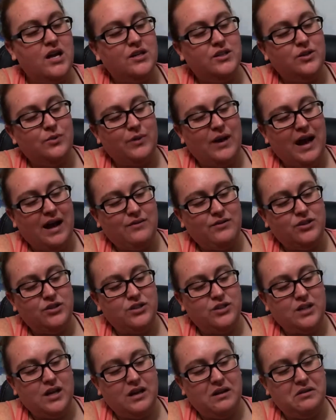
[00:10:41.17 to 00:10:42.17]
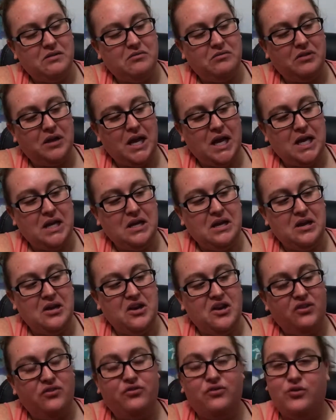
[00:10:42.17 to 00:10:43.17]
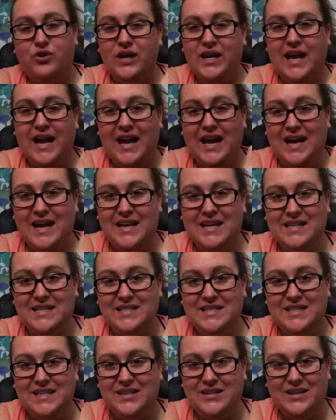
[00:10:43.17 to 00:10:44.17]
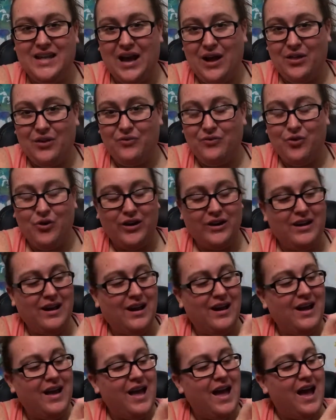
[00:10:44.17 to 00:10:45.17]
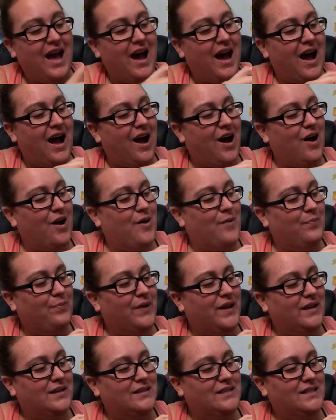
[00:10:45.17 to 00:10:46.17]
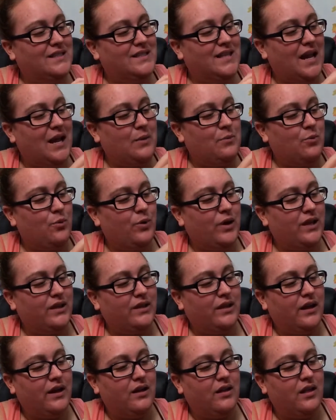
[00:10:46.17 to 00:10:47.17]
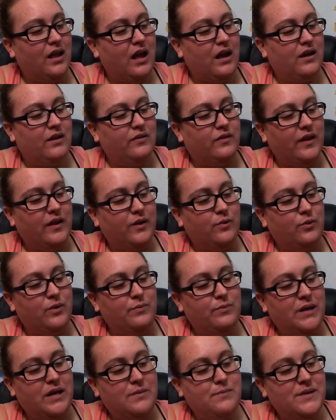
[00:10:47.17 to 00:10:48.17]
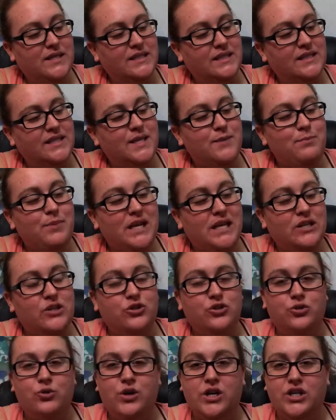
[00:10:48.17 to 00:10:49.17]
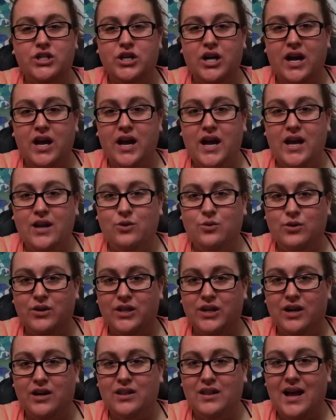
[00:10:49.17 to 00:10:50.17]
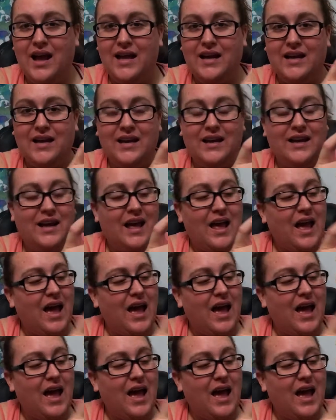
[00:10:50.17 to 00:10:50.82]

so I'm gonna have to just kind of like freehand California, and same with like a lot of, like we've been to Mississippi and Georgia and North Carolina,